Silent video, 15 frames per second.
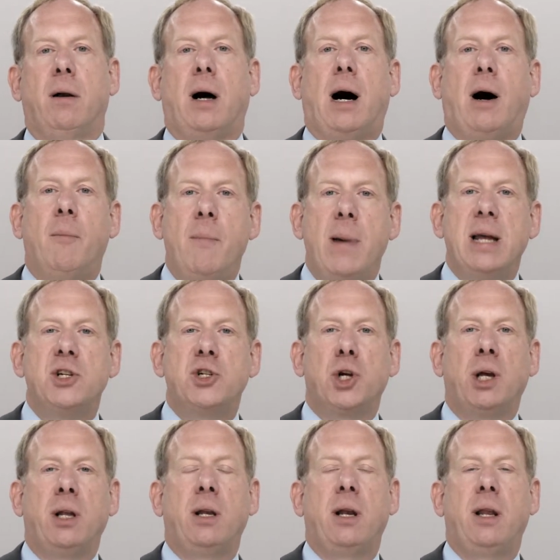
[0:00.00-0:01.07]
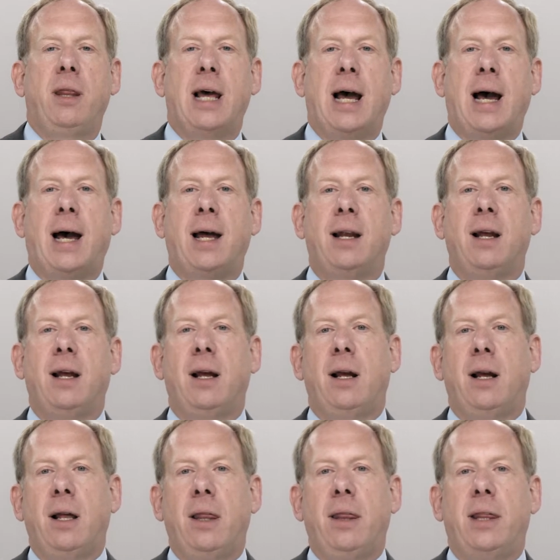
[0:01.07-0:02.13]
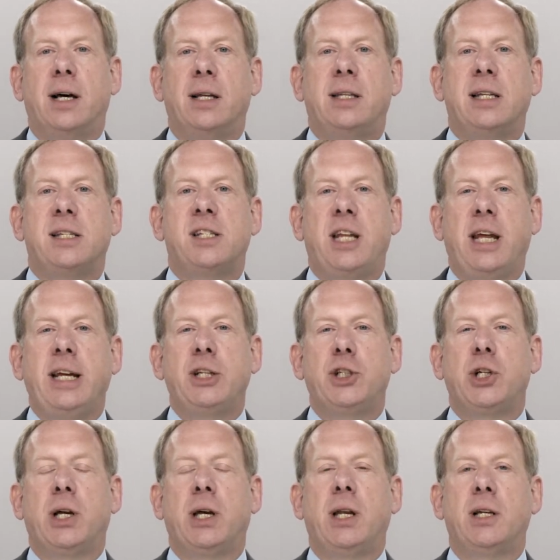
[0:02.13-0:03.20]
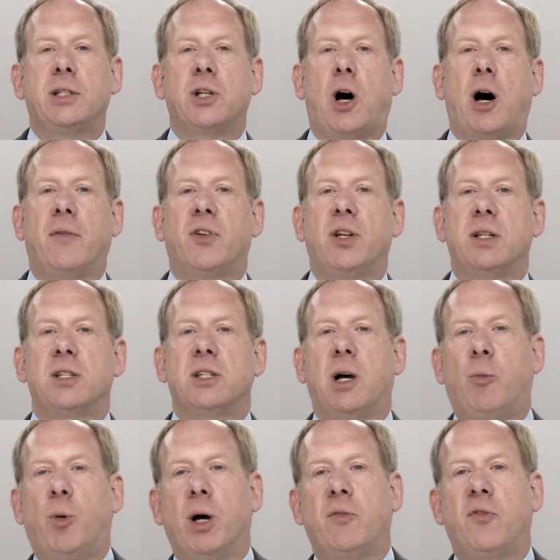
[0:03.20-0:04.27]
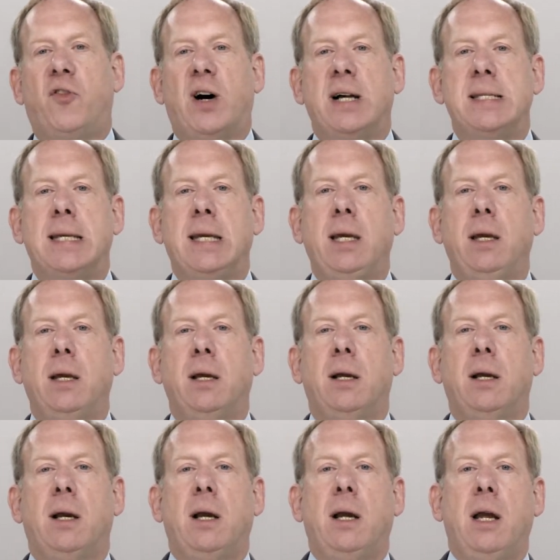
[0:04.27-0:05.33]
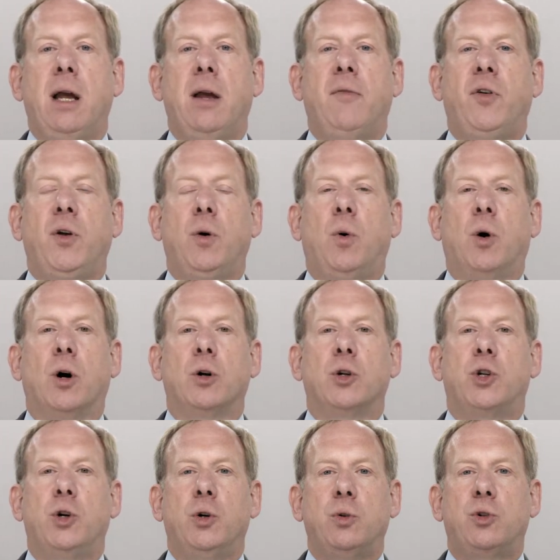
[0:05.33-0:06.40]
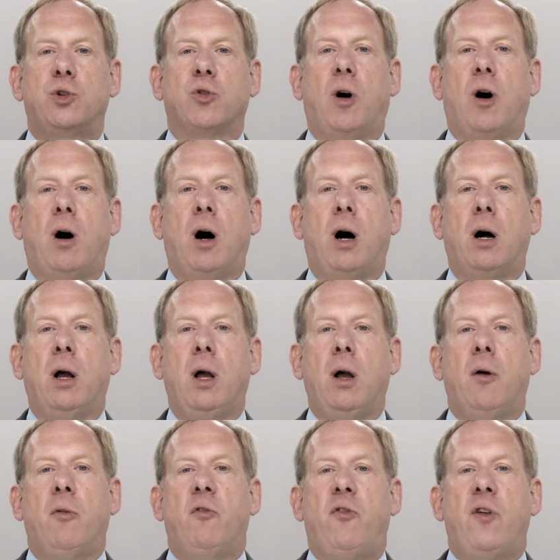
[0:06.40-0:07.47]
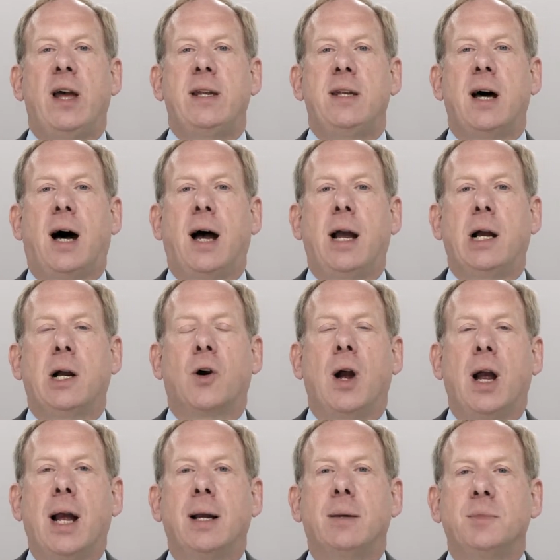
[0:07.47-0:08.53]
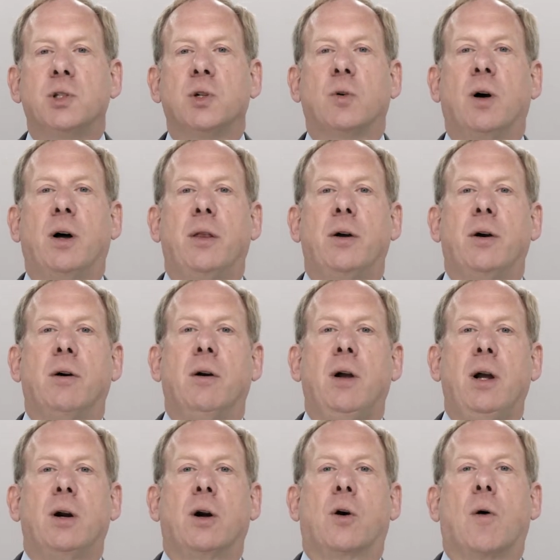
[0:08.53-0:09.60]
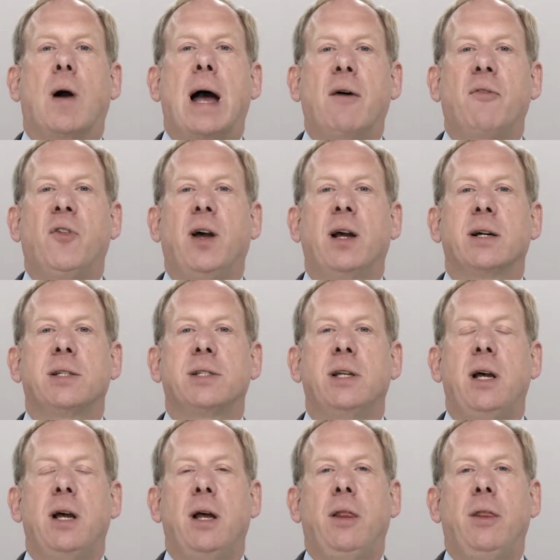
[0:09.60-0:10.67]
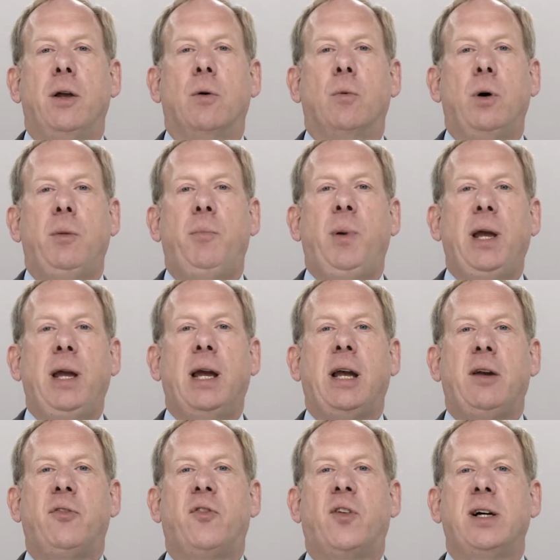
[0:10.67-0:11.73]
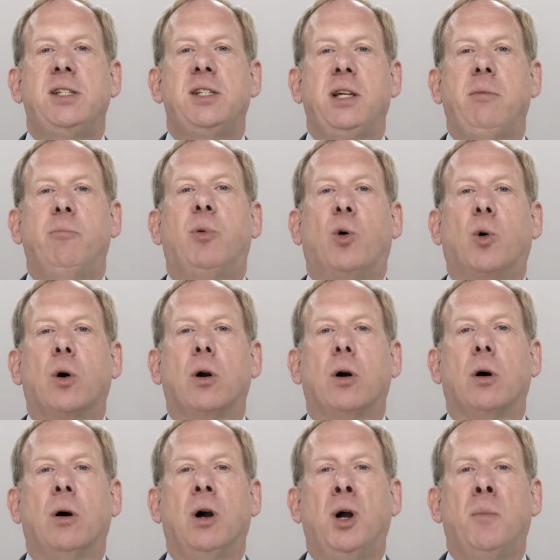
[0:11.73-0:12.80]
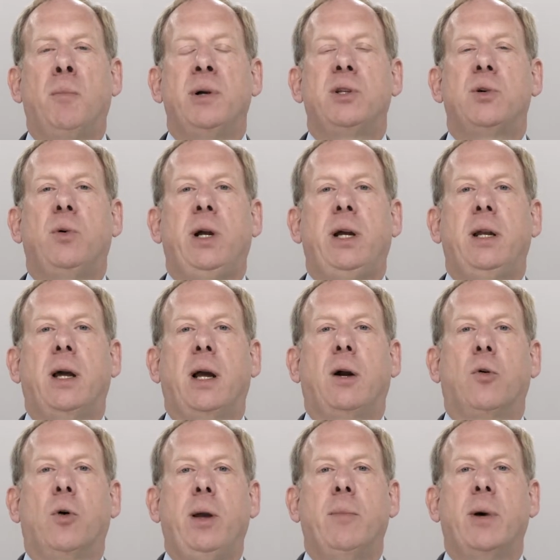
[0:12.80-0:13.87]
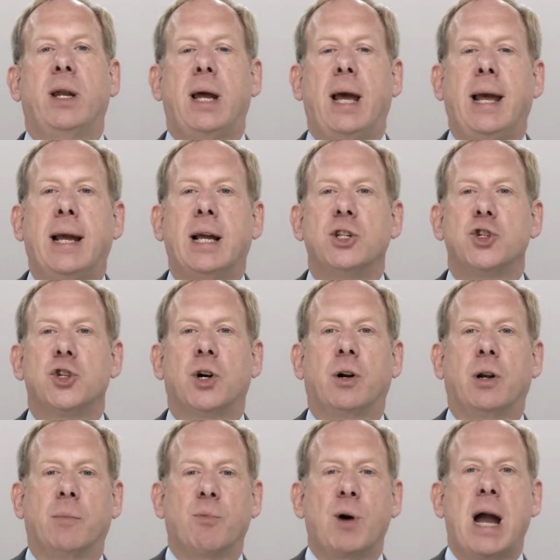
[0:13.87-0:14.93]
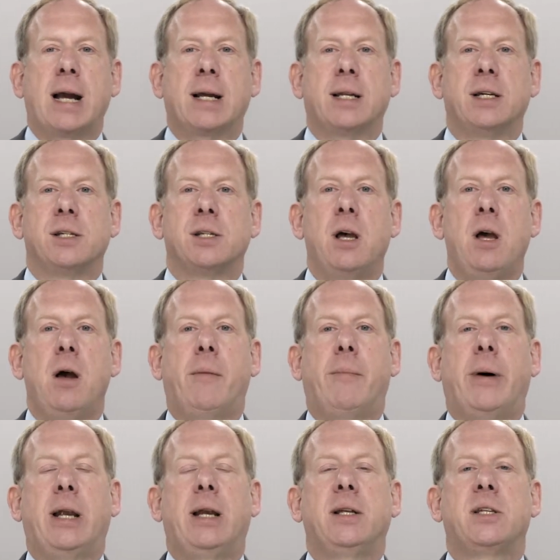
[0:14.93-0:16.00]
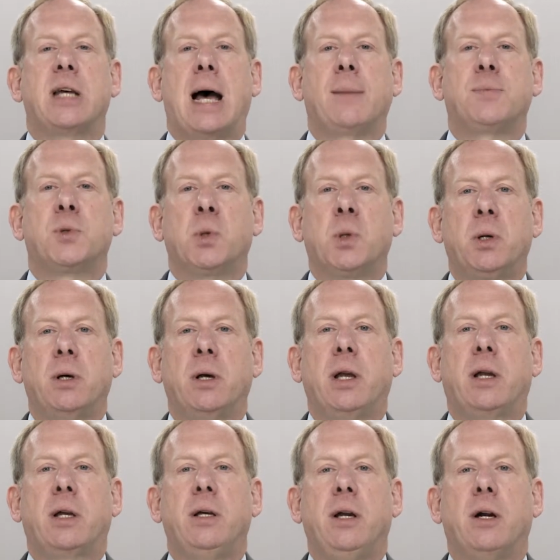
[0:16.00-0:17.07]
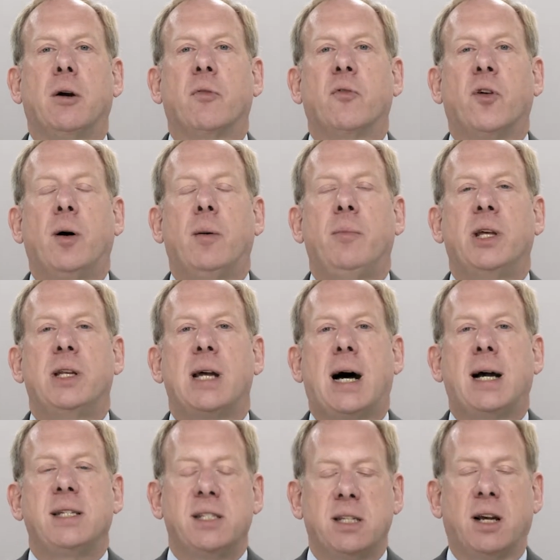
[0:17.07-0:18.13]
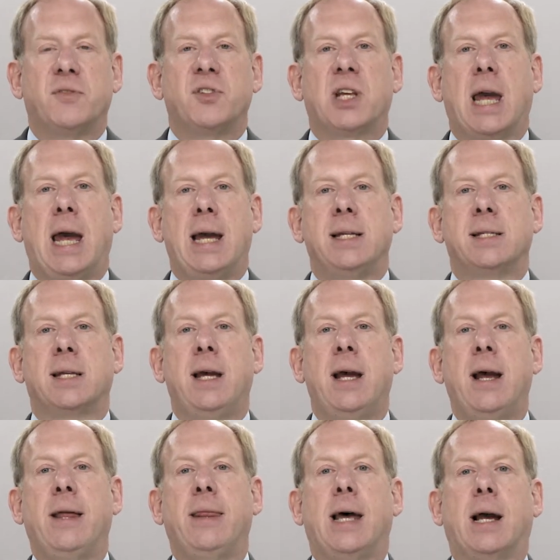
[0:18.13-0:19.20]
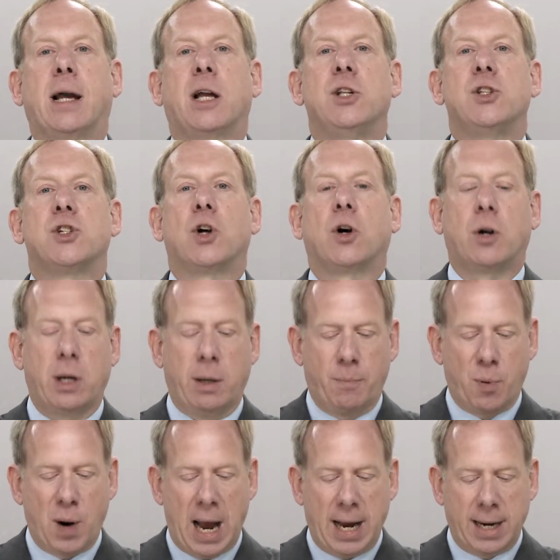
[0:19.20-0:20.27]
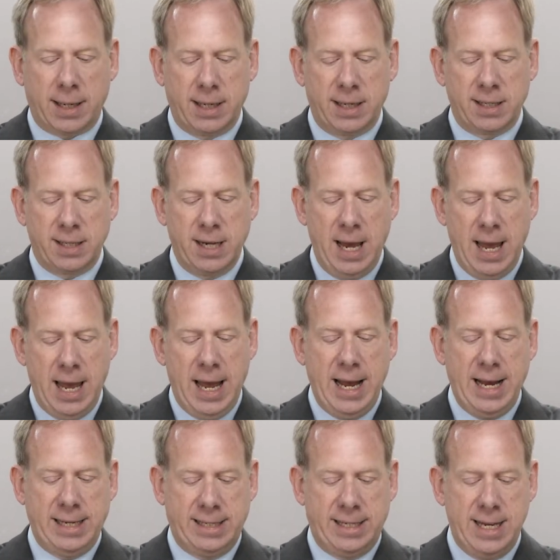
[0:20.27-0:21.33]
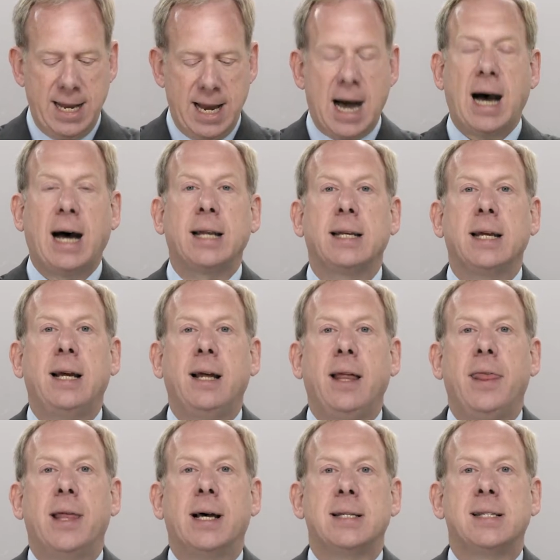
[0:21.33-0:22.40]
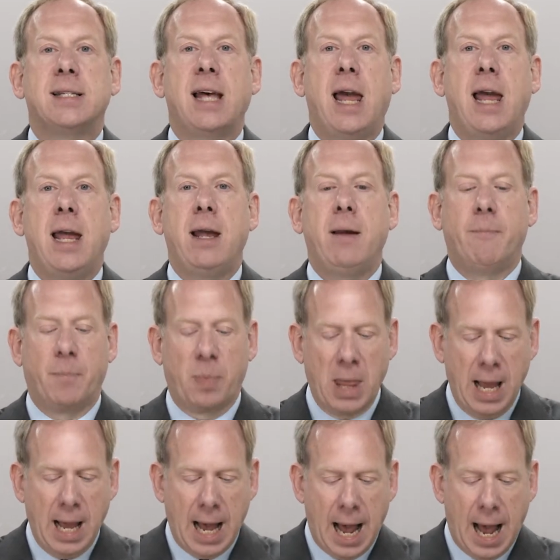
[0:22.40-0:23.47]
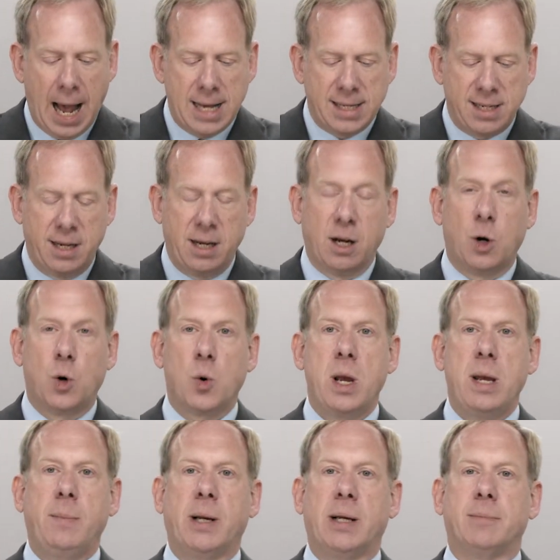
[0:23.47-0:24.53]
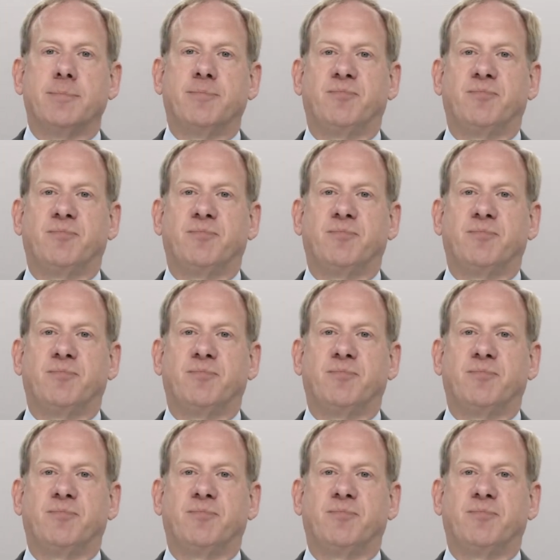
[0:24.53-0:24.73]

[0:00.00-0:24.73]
I'll mention that the distinction is often somewhat fuzzy. If you were to draw Venn diagrams or other graphics, there would be a fuzzy border between agreement and concerted practice, but it's absolutely clear from the dye-stuffs case that concerted practice is not the same as an agreement.